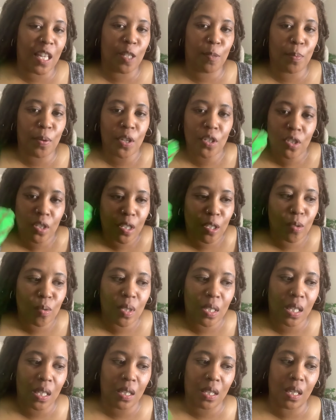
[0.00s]
It's pushing you
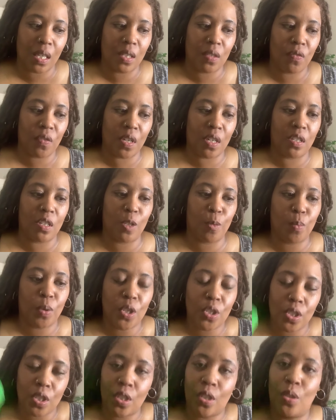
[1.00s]
to get things finished. It's
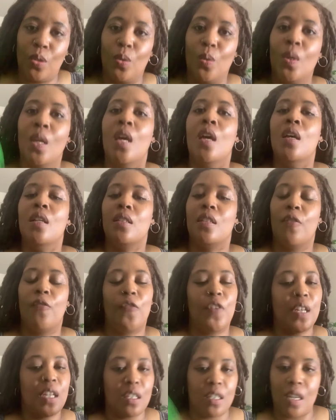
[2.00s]
pushing you to
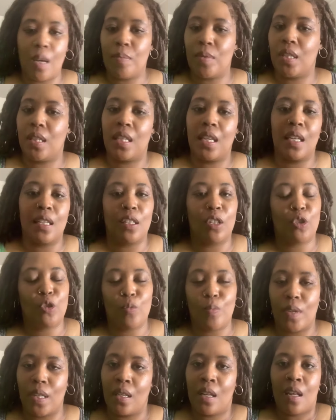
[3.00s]
finish up the things that
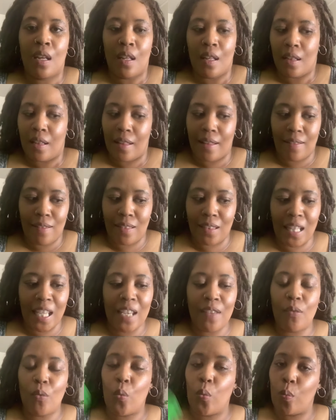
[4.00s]
you've been
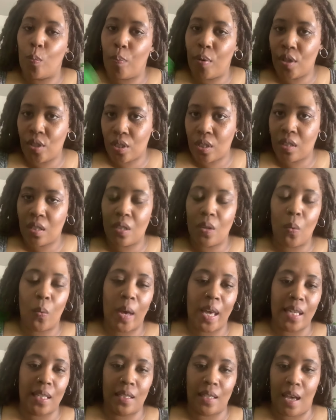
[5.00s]
pushing to the
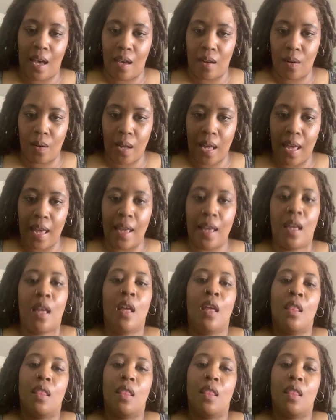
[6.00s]
wayside, okay?